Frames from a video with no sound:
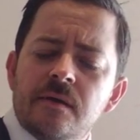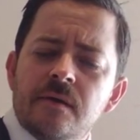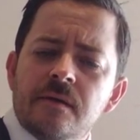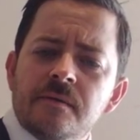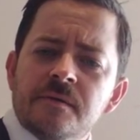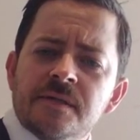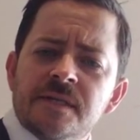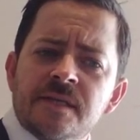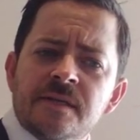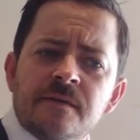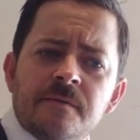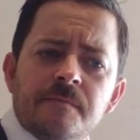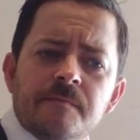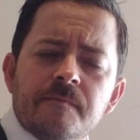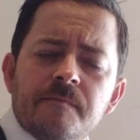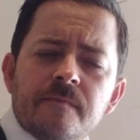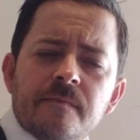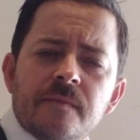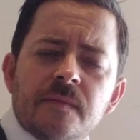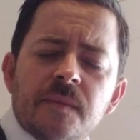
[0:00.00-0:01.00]
You see,
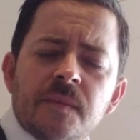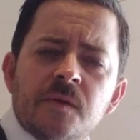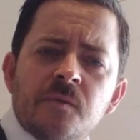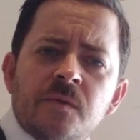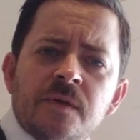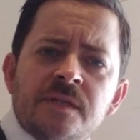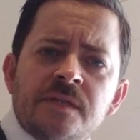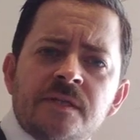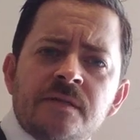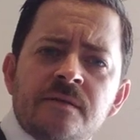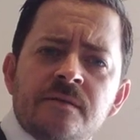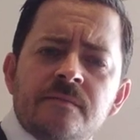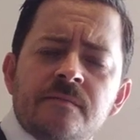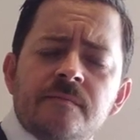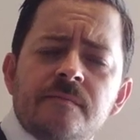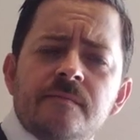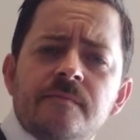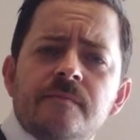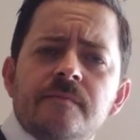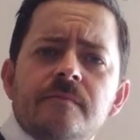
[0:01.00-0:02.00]
when
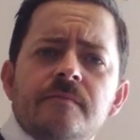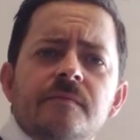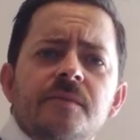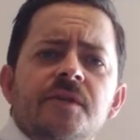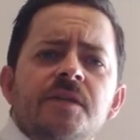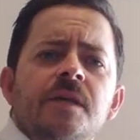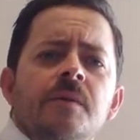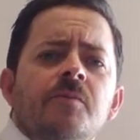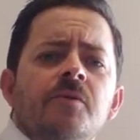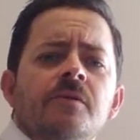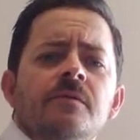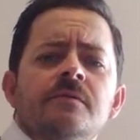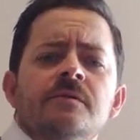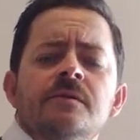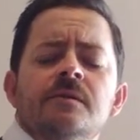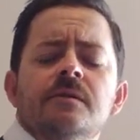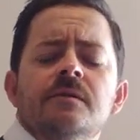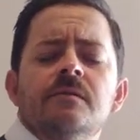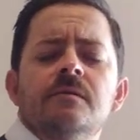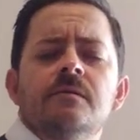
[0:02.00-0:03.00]

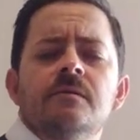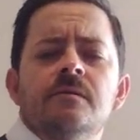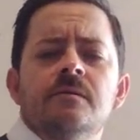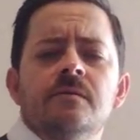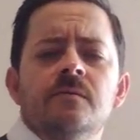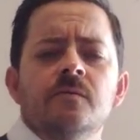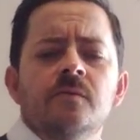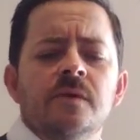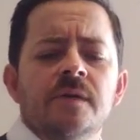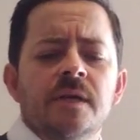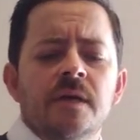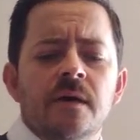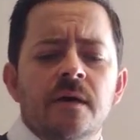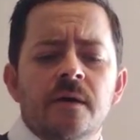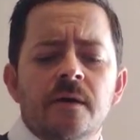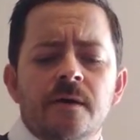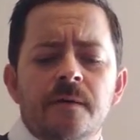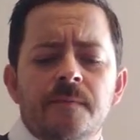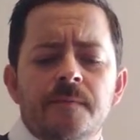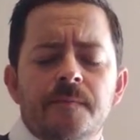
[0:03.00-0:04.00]
shepherds would
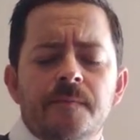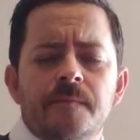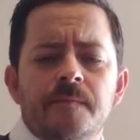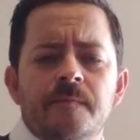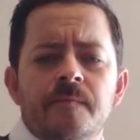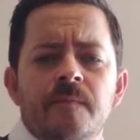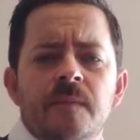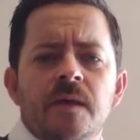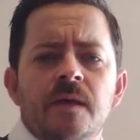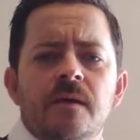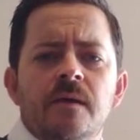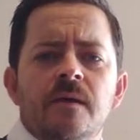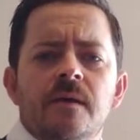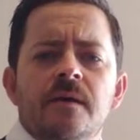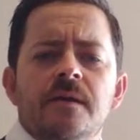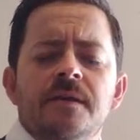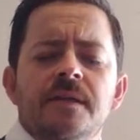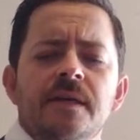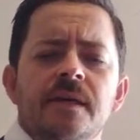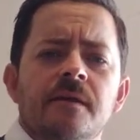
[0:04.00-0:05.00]

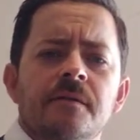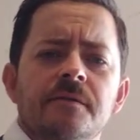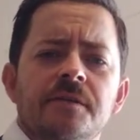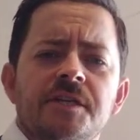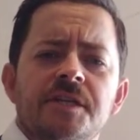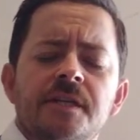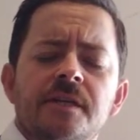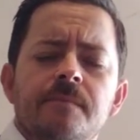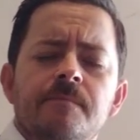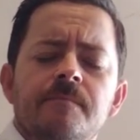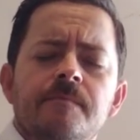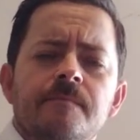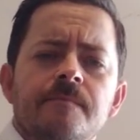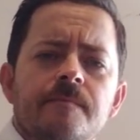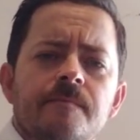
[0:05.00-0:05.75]
take care of the sheep,